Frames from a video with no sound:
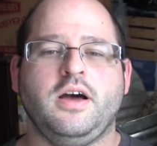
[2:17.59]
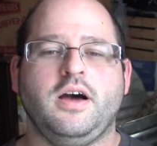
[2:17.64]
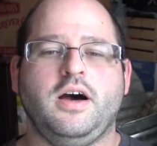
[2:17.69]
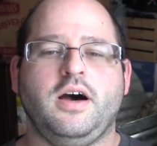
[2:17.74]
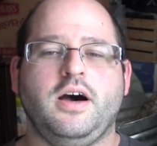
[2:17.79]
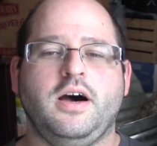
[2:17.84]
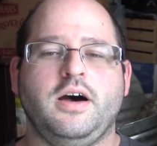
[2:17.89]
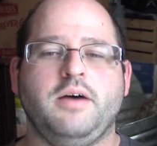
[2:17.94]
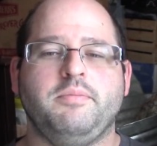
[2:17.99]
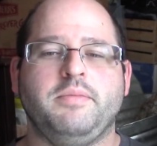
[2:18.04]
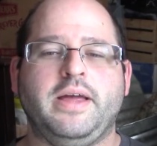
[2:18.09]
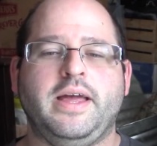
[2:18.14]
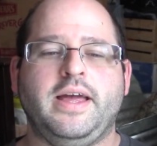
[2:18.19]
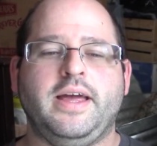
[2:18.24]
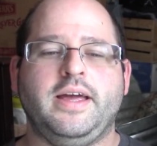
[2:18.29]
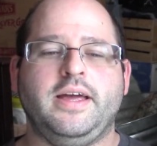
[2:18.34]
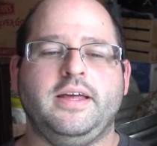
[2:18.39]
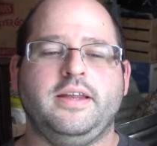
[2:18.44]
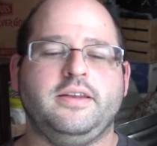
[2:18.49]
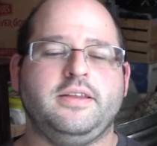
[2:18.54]
Um,
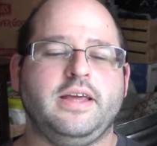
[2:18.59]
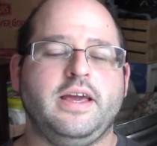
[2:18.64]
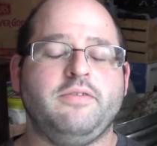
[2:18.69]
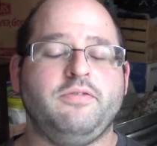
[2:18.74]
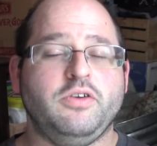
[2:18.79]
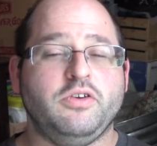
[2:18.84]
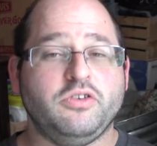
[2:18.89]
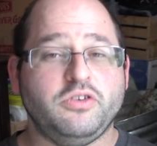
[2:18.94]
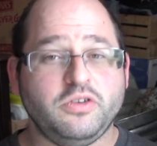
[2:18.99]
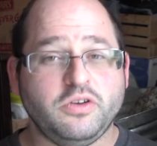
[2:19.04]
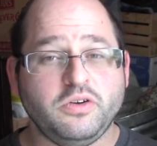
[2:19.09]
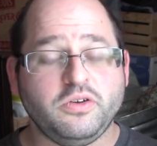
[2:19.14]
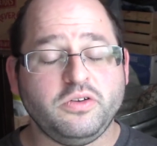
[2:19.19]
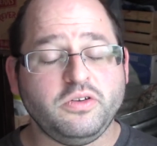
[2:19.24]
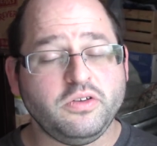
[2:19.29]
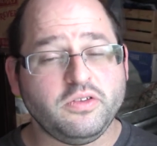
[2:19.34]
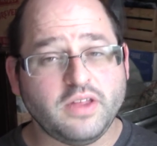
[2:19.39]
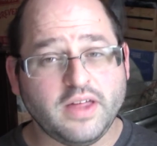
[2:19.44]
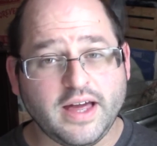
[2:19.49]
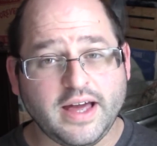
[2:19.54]
and if you do
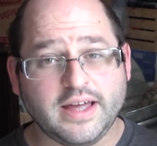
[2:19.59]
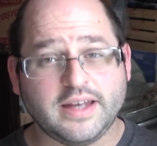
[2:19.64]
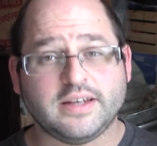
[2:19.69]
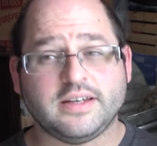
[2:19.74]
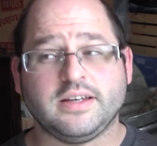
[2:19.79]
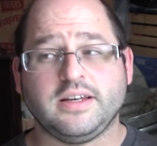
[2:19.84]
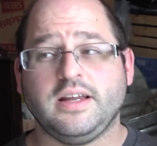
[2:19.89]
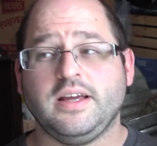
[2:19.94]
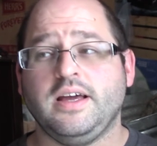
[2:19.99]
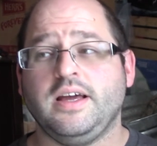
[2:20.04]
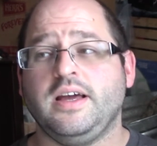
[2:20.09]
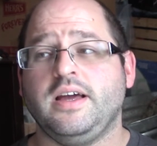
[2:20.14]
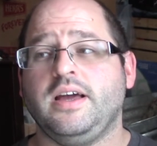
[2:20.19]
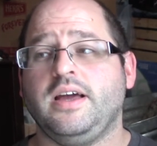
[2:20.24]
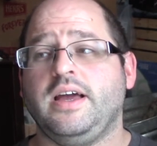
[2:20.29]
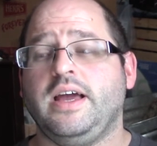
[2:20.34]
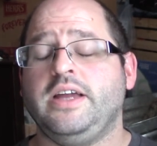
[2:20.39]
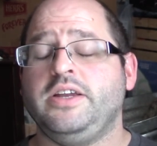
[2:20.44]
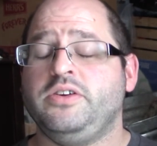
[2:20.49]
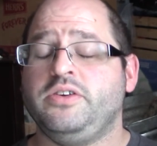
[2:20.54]
do that
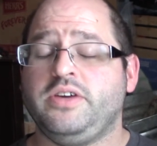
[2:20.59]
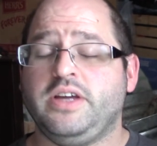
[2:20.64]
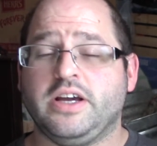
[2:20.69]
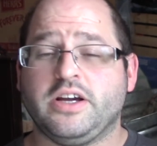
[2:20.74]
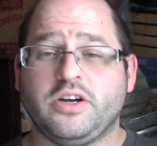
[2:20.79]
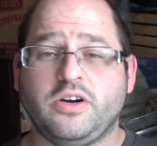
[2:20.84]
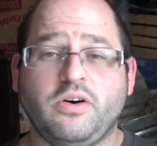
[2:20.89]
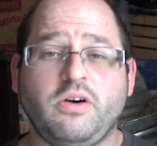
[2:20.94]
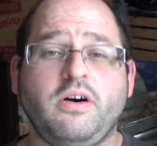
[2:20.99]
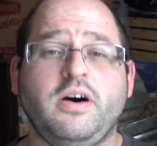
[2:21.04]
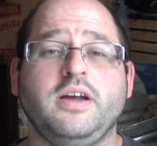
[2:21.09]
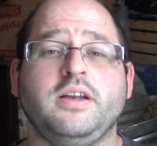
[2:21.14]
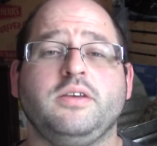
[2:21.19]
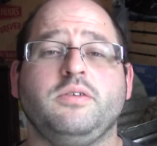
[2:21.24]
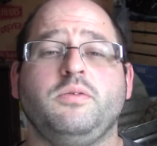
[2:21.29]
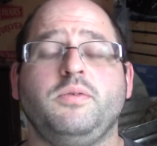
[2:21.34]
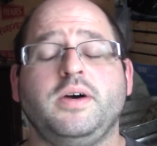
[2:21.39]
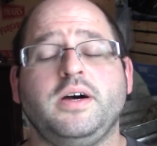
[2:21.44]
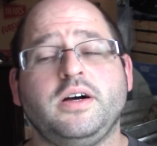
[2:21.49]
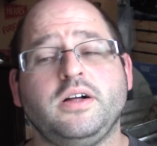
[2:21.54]
and you get caught,
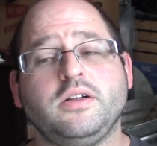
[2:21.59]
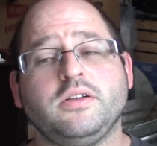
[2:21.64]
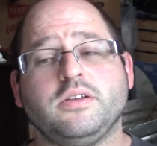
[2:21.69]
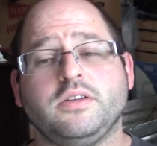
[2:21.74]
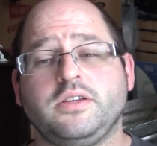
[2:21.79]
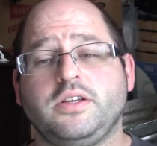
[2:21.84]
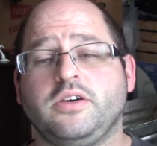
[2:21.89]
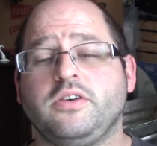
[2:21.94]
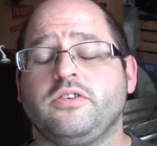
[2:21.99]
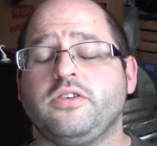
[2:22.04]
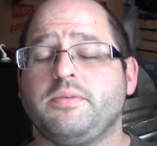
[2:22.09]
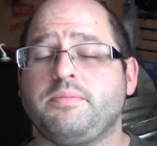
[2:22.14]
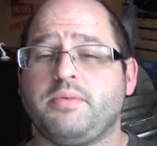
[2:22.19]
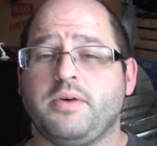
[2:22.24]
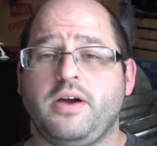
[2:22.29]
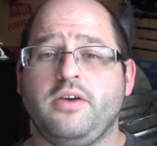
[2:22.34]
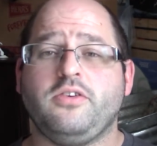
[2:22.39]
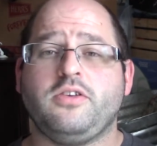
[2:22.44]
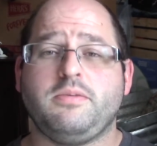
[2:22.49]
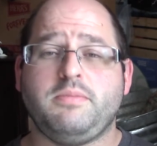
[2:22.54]
well, there's a
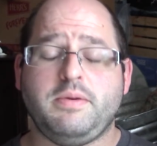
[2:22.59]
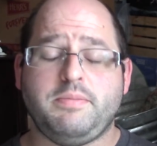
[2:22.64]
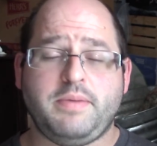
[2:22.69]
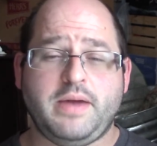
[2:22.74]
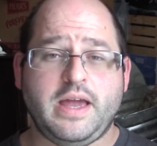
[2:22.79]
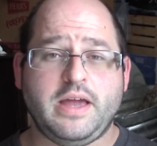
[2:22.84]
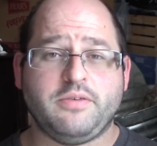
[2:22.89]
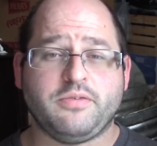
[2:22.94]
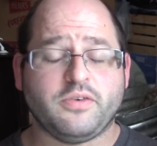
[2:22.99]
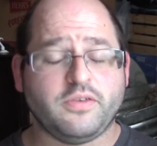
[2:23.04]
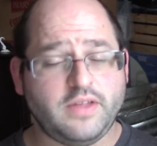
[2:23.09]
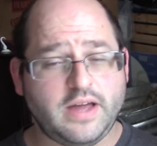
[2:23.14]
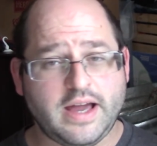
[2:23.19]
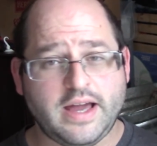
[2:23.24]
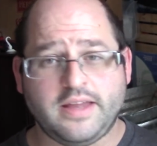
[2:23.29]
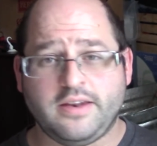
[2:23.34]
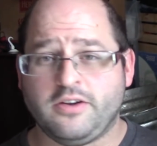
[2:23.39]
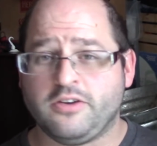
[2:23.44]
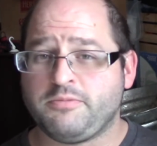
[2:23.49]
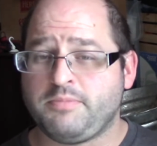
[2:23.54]
price to be paid for
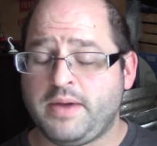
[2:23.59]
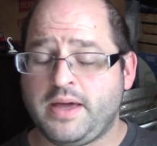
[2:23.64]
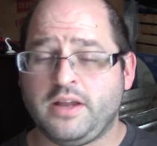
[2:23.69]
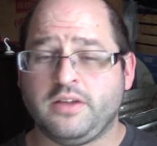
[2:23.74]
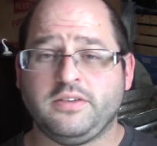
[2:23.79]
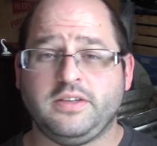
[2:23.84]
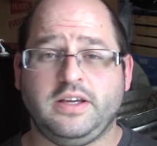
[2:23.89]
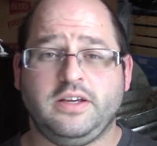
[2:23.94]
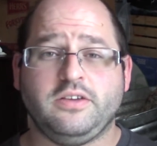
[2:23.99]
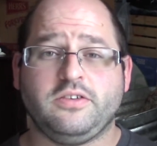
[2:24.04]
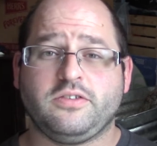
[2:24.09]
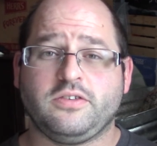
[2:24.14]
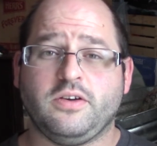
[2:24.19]
that and there's penalties.